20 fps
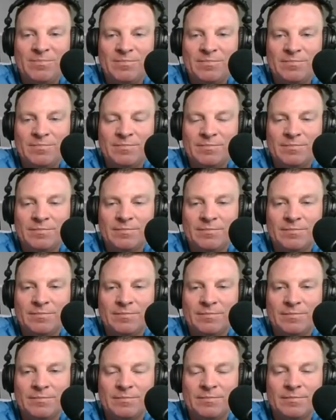
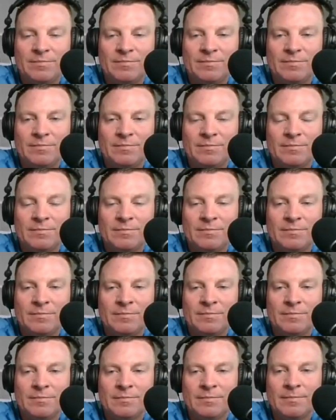
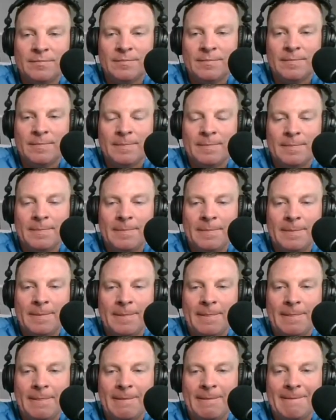
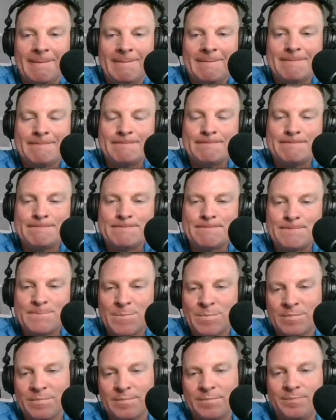
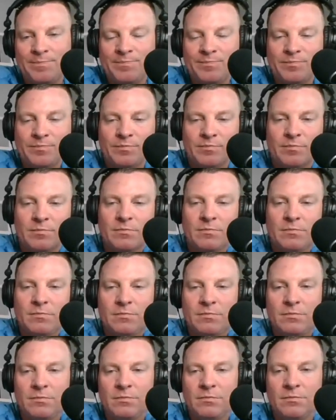
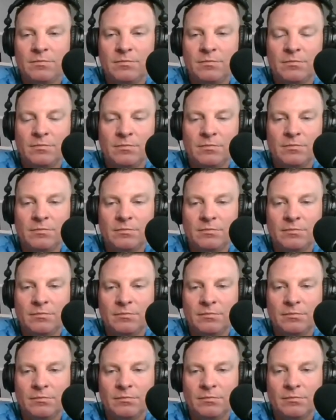
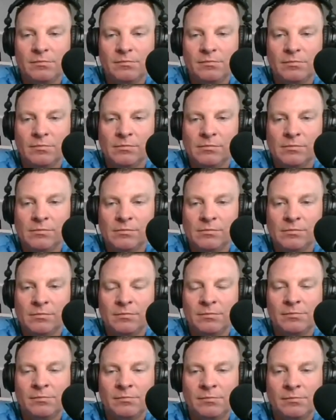
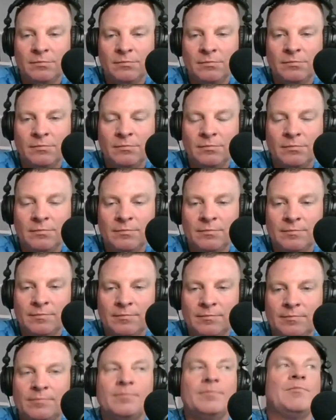(silent)